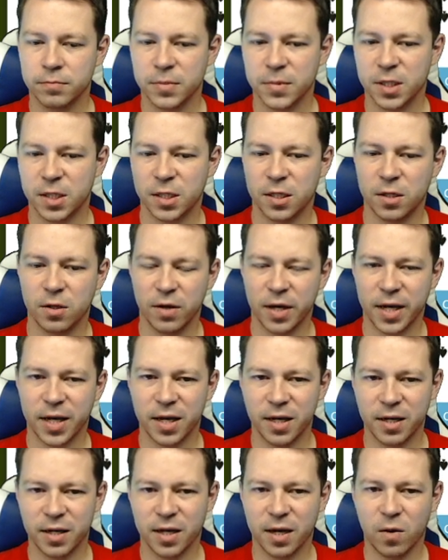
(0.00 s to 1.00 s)
so I
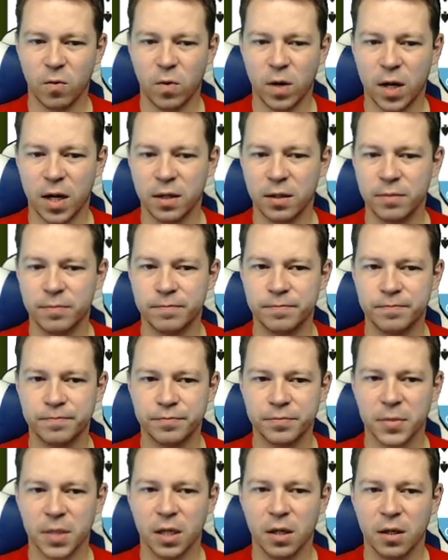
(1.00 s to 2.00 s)
can duck one
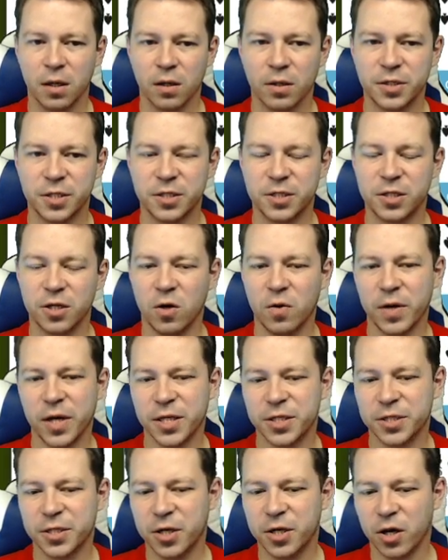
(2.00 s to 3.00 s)
because it's
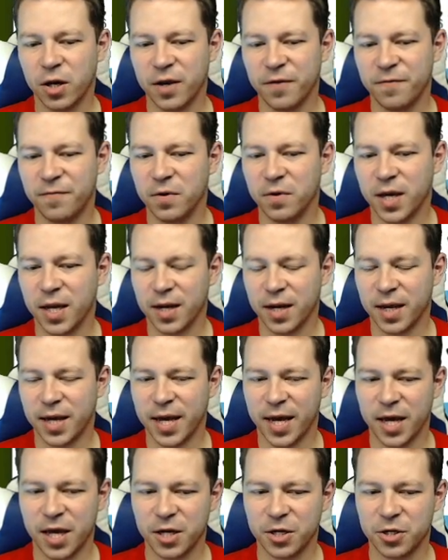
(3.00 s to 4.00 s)
always good if you can
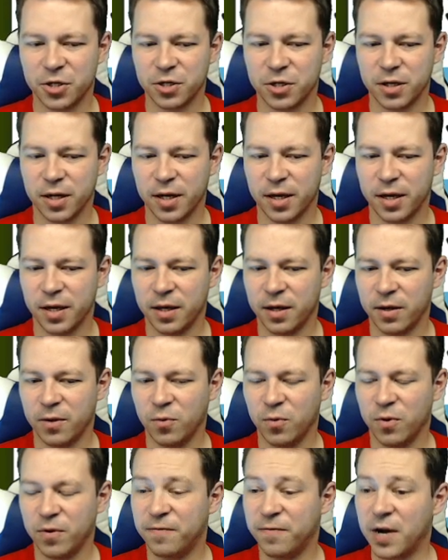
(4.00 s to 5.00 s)
cash uh,
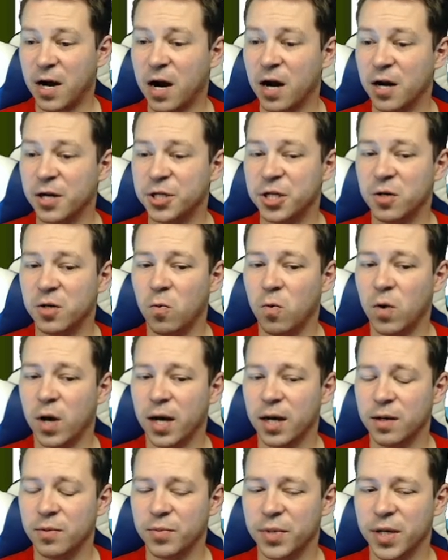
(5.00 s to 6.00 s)
with Argine
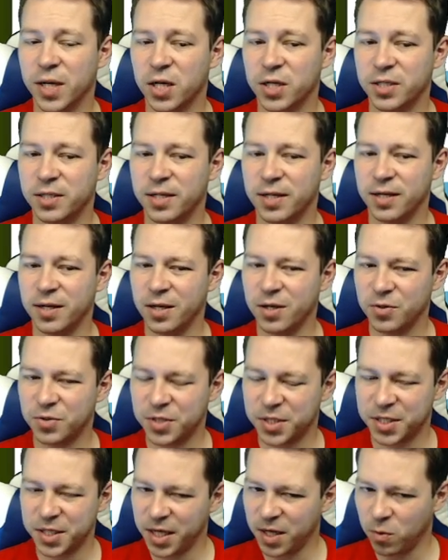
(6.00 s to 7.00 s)
1, because then you
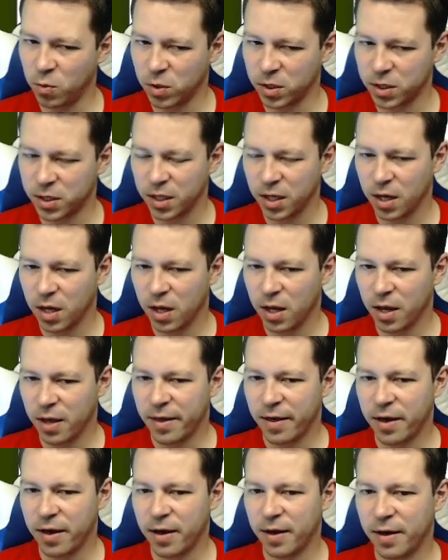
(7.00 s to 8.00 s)
see what
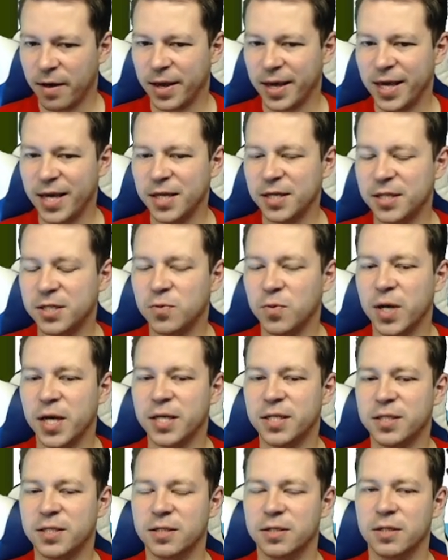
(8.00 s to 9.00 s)
uh,
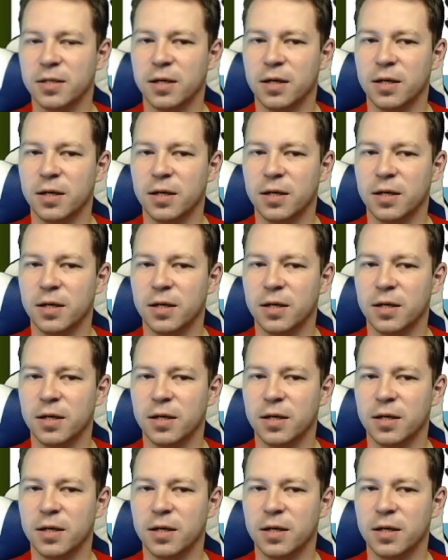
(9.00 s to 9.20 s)
East-West